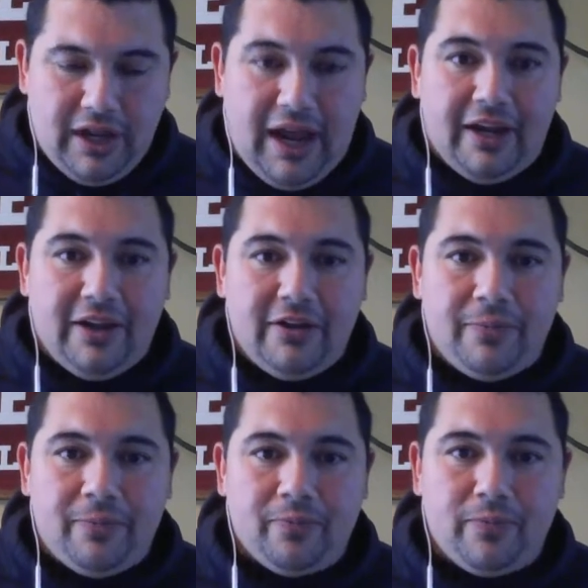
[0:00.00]
Okay.
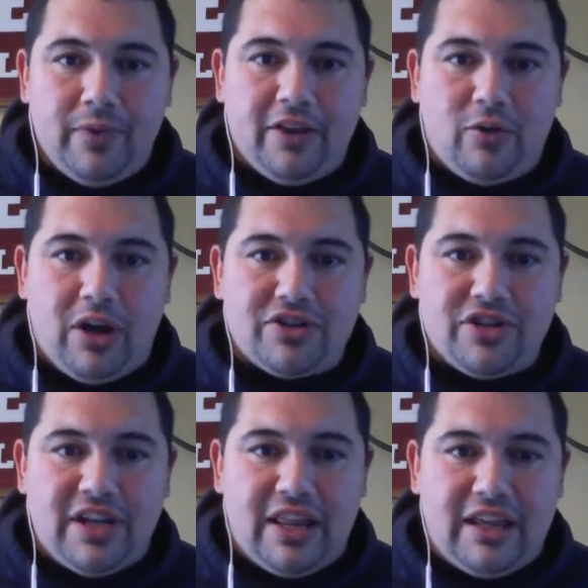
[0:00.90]
Any other
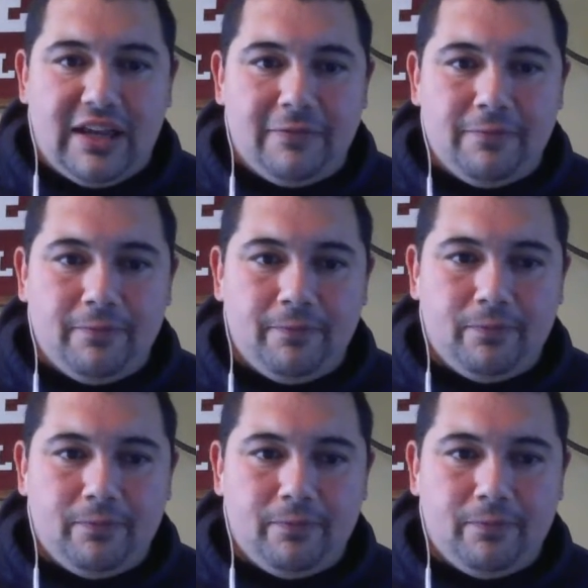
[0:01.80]
questions? Anything?